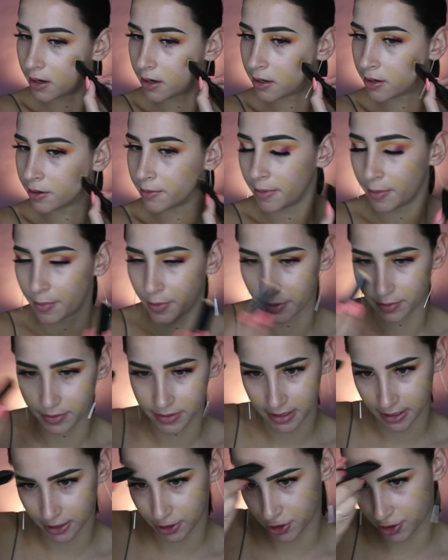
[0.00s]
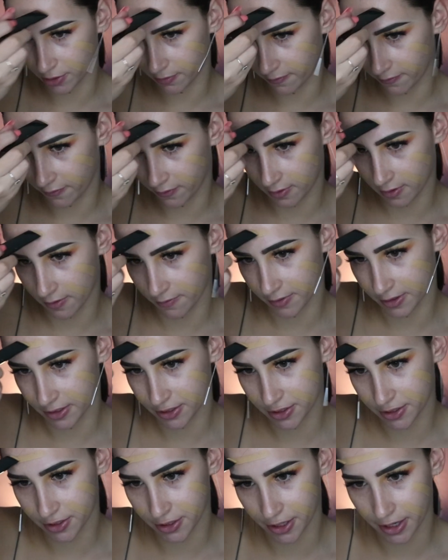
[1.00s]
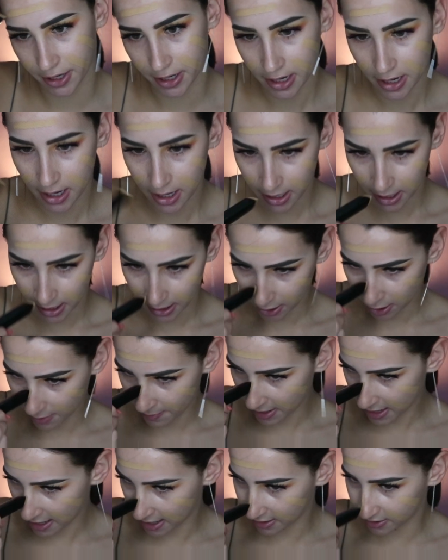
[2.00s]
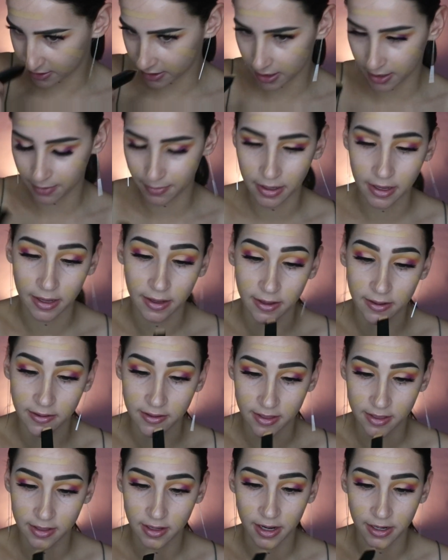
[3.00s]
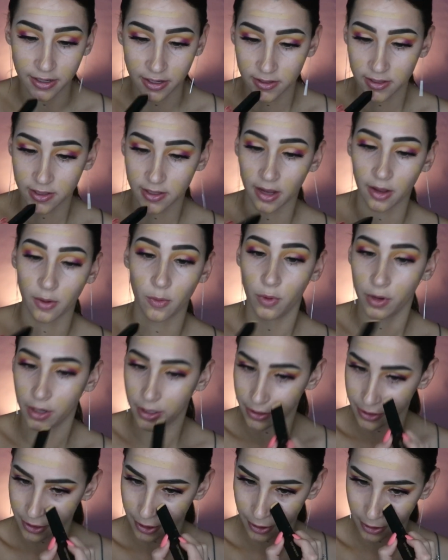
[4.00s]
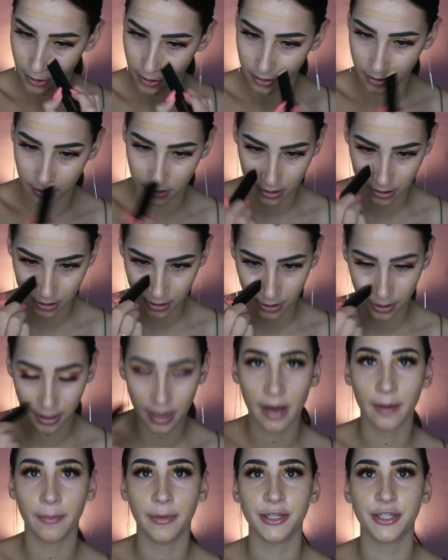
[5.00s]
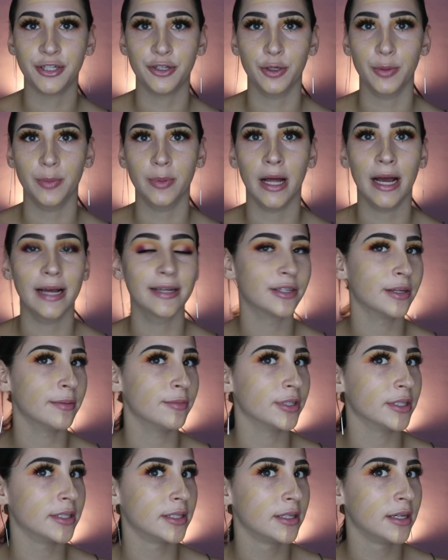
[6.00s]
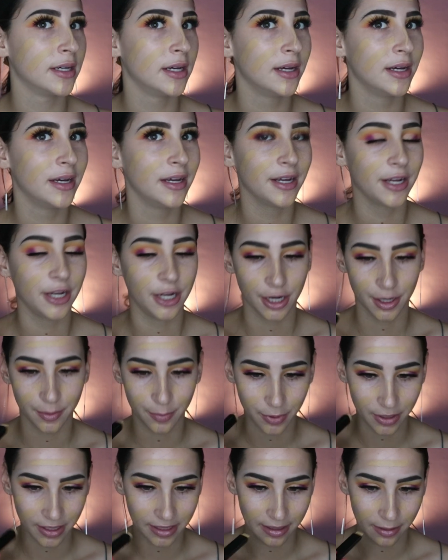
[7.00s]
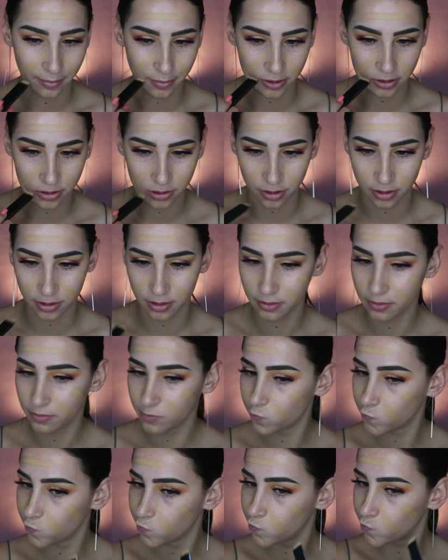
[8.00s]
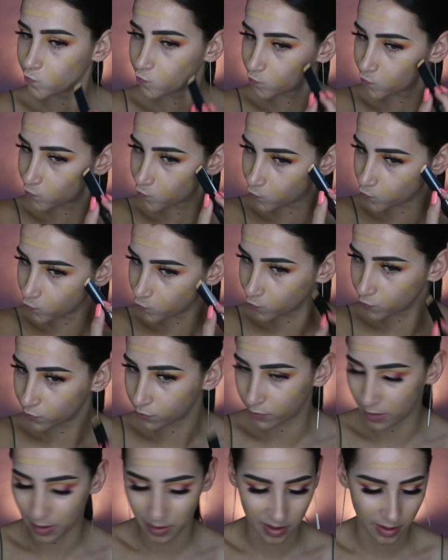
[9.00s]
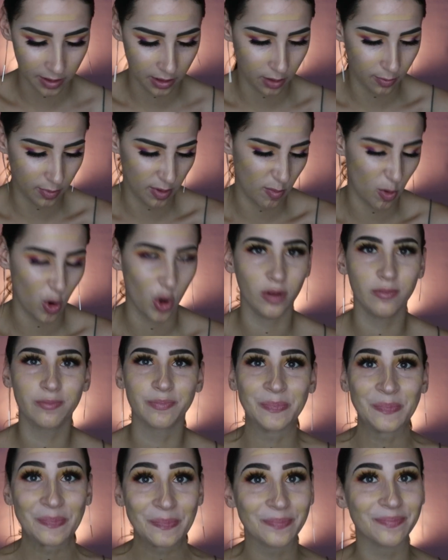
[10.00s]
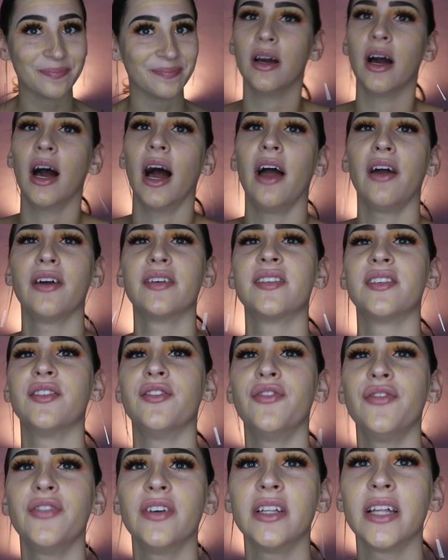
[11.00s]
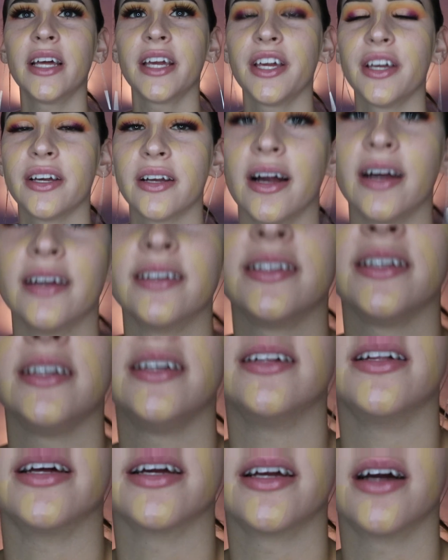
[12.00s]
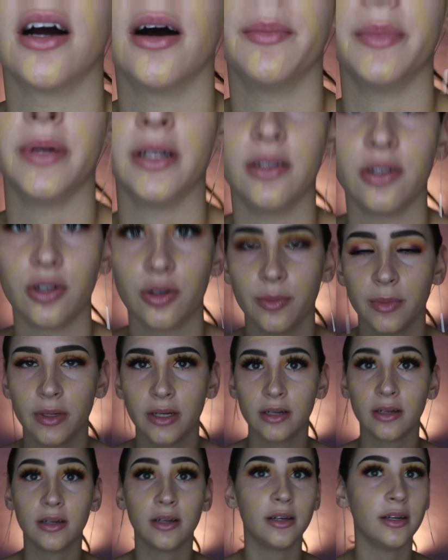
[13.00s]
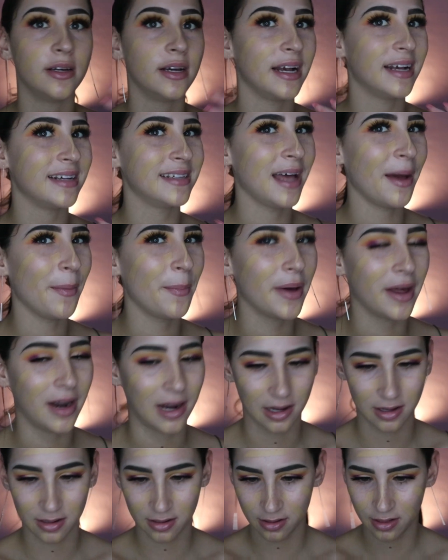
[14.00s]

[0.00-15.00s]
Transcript: And I remember it was like super full coverage. So I got my hands on it because I just like wanted to. I don't know how much to apply, so I'm just, you know, putting that much on. Maybe a little bit more. I still feel like you guys need to like comment a little bit. Is that better?